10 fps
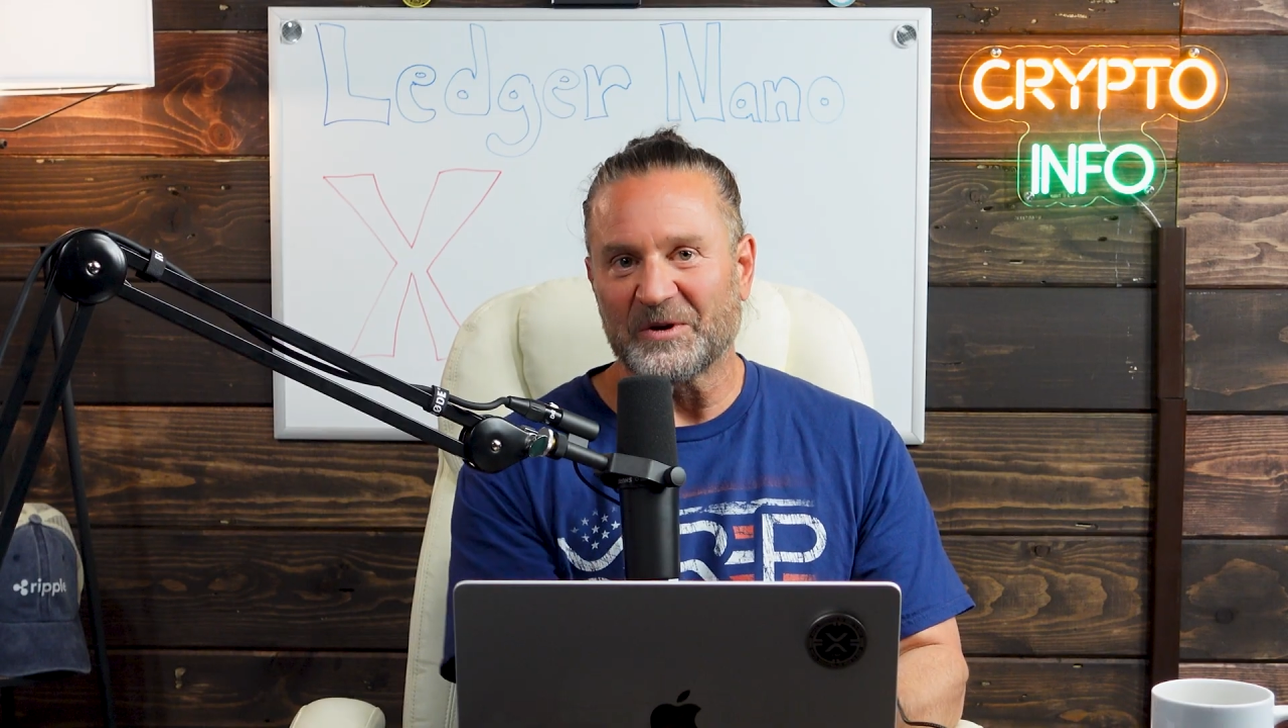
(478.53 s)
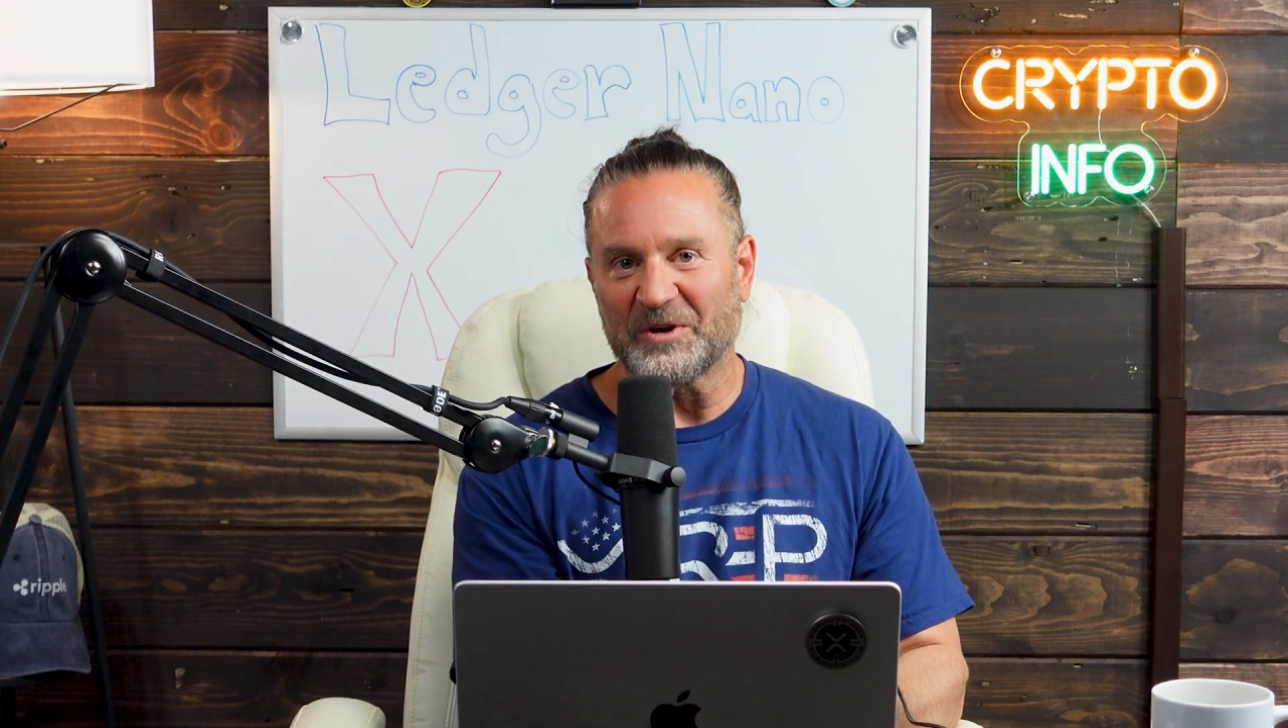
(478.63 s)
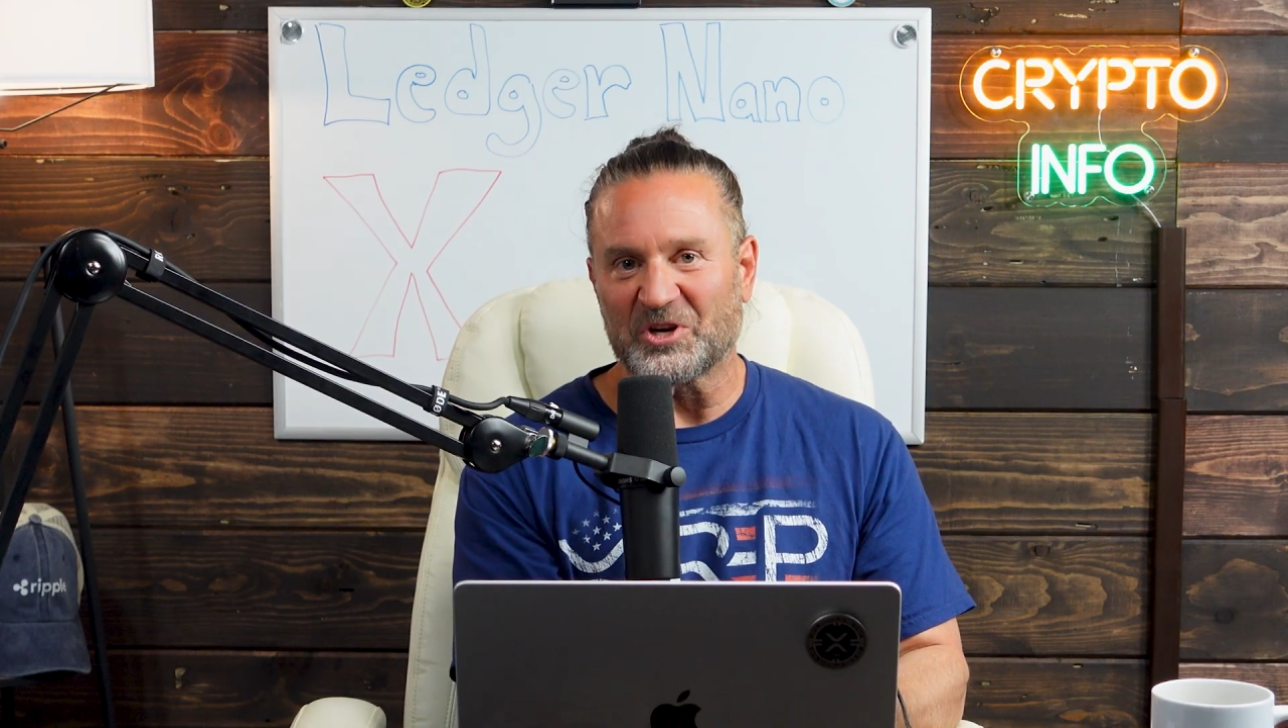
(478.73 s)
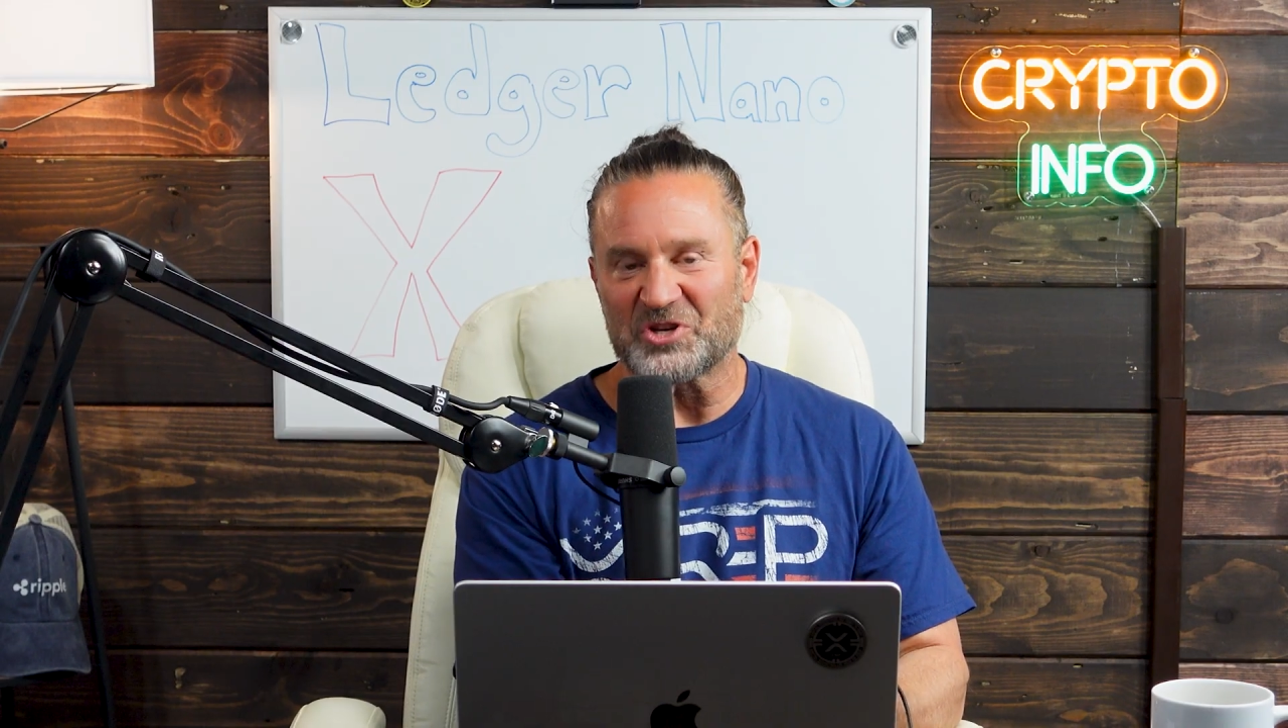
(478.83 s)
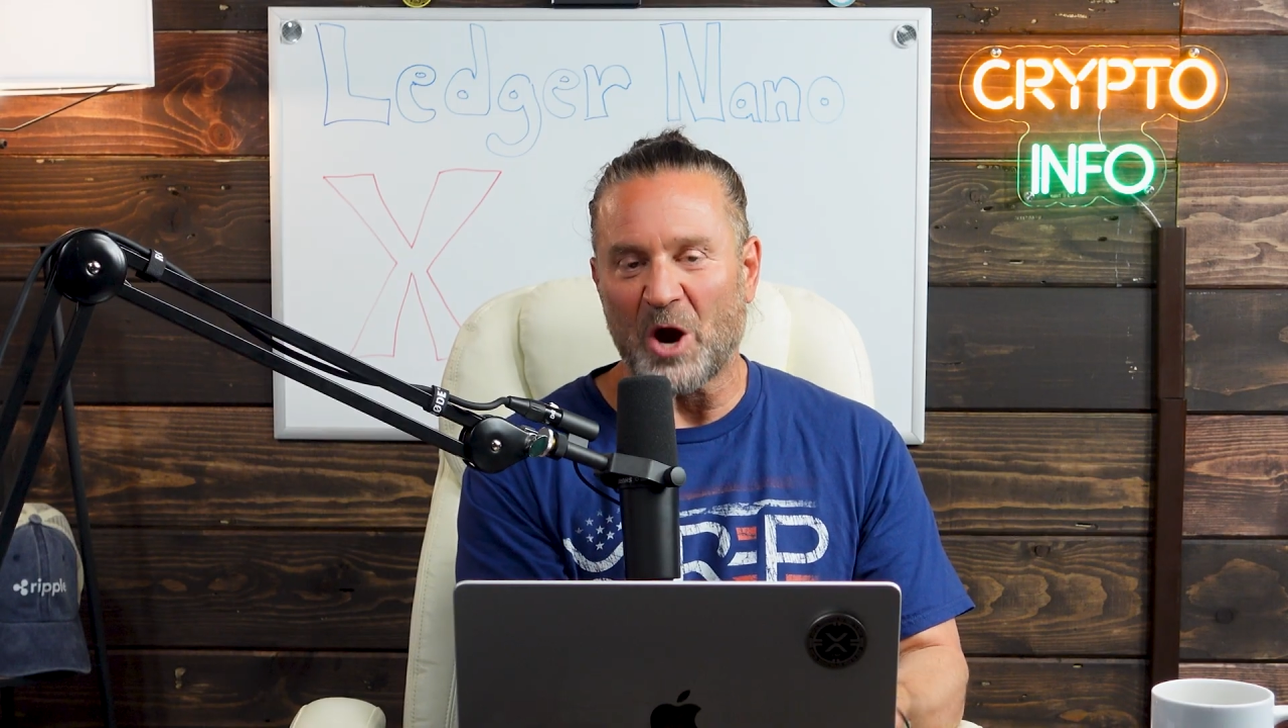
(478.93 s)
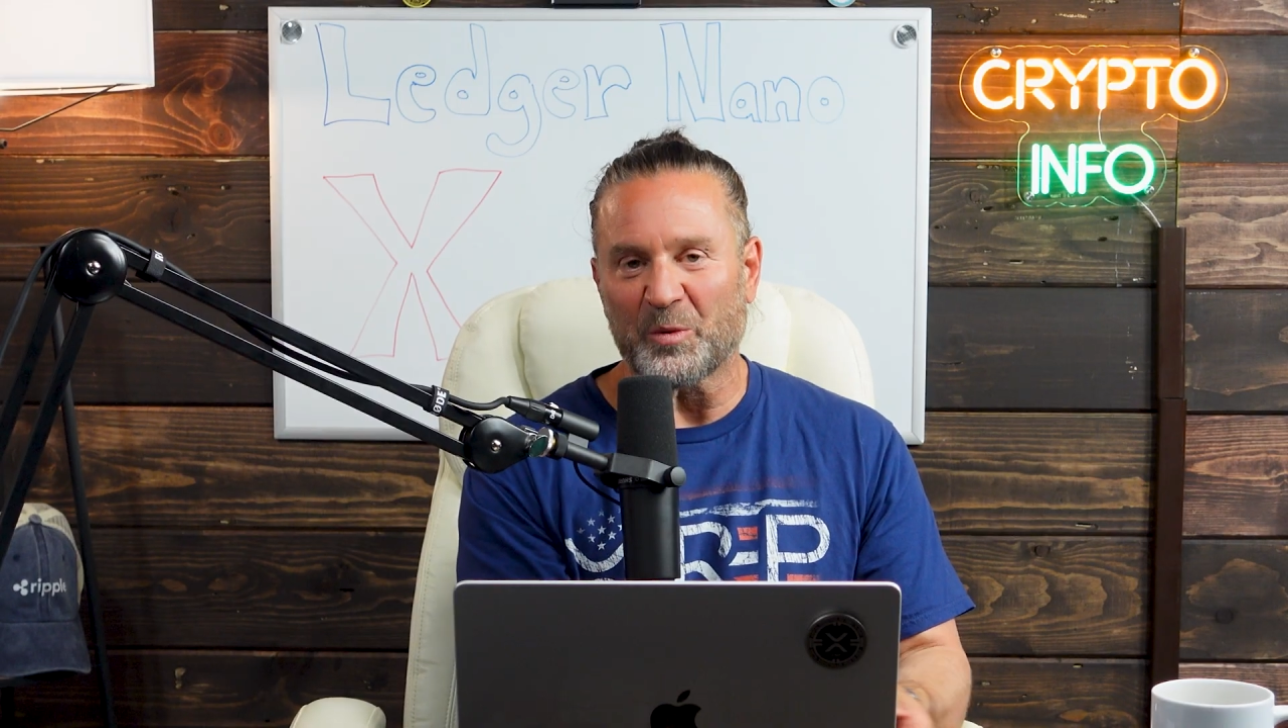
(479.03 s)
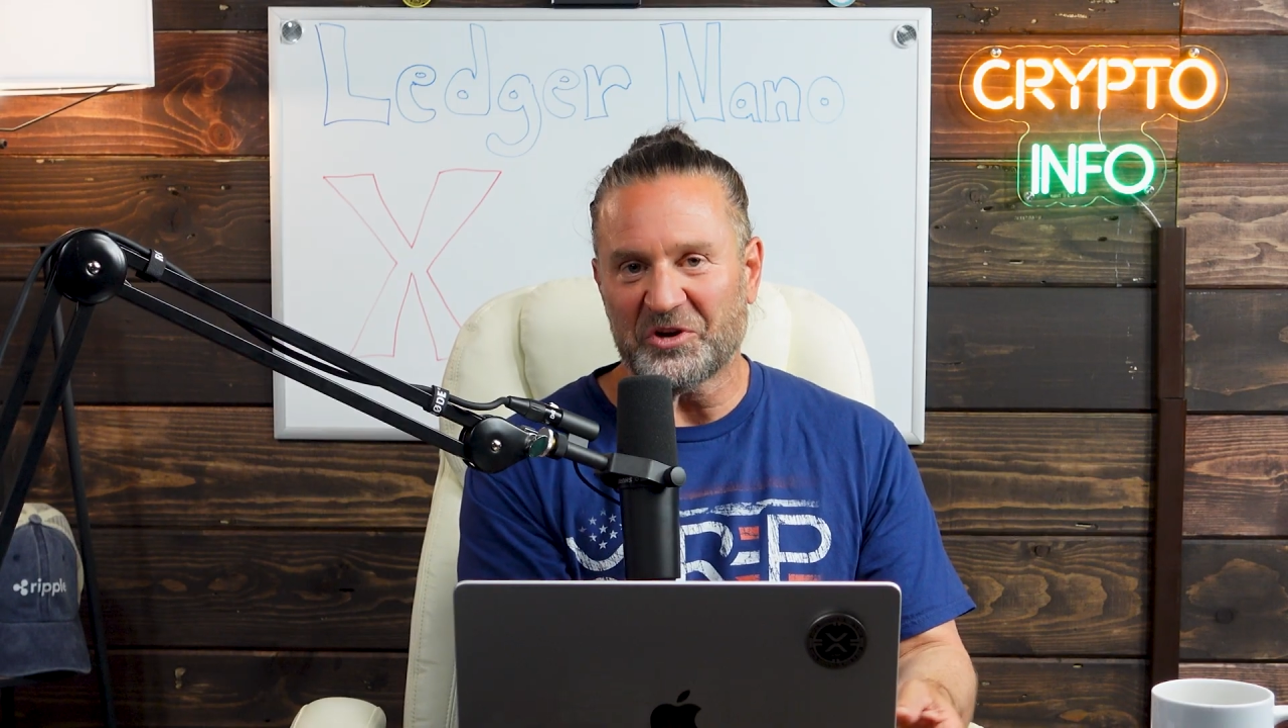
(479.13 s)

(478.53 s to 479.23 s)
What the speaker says: And here's how